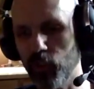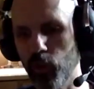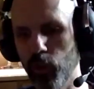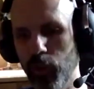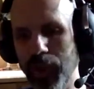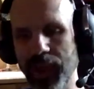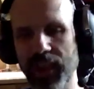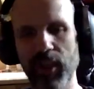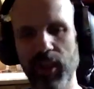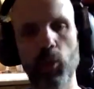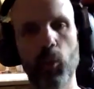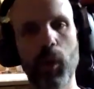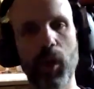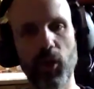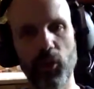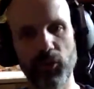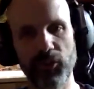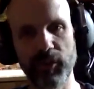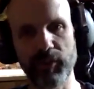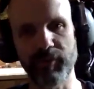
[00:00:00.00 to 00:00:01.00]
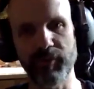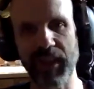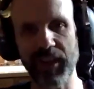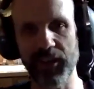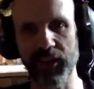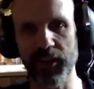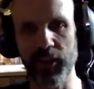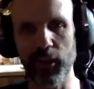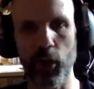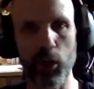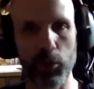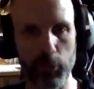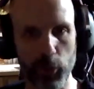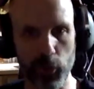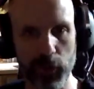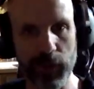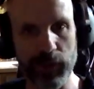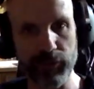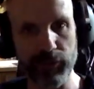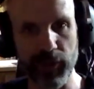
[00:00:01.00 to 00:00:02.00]
a well-defended
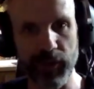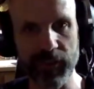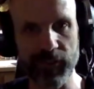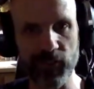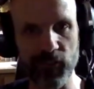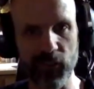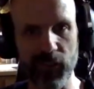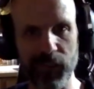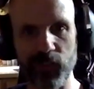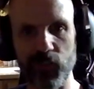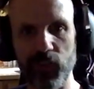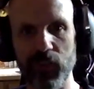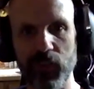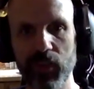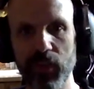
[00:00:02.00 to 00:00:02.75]
armory, for instance,